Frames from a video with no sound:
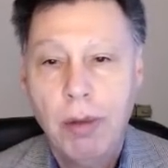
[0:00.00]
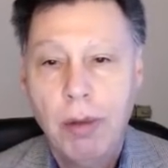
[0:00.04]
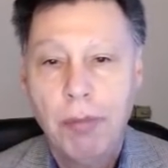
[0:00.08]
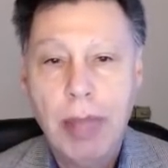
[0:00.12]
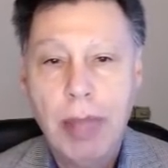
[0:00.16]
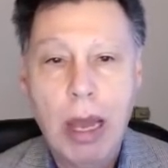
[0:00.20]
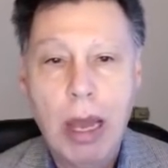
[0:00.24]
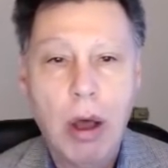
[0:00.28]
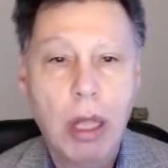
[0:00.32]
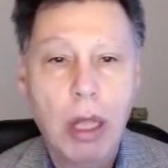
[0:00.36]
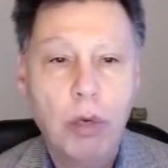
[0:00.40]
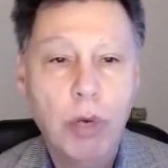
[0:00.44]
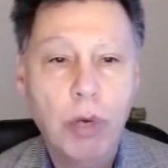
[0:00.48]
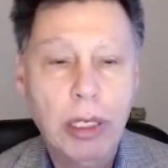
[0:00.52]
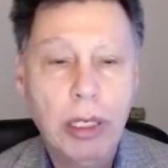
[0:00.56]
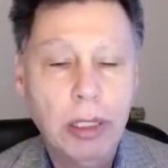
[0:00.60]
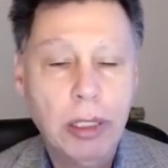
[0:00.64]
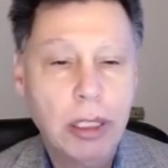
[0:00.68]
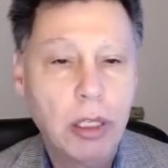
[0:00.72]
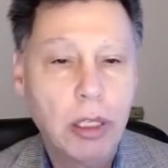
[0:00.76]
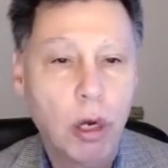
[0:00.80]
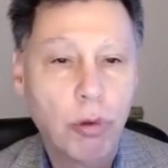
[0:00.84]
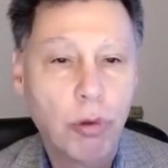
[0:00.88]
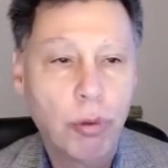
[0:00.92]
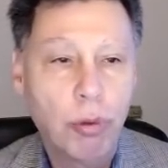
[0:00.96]
Now I'll
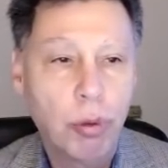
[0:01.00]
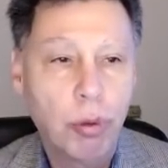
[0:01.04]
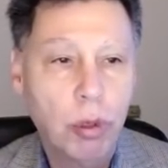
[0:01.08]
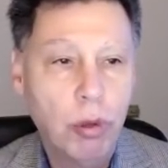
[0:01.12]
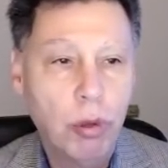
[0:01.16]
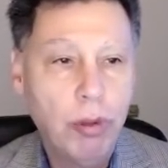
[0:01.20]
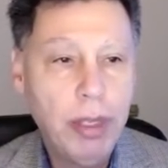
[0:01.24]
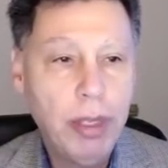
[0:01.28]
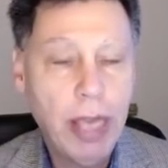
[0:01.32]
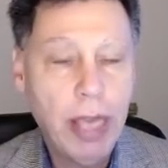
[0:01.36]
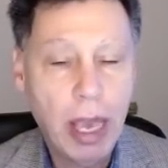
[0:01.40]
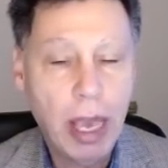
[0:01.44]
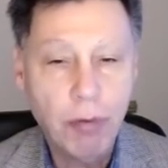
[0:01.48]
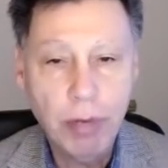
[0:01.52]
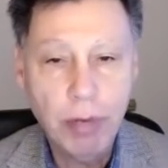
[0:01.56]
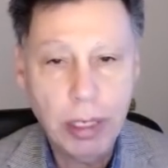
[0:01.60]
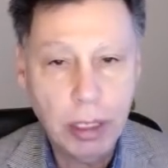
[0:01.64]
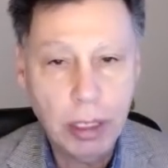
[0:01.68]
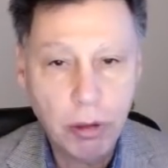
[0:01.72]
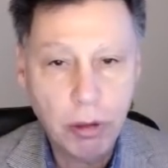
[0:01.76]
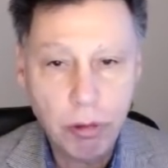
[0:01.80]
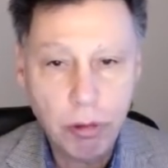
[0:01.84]
quickly go through the evidence,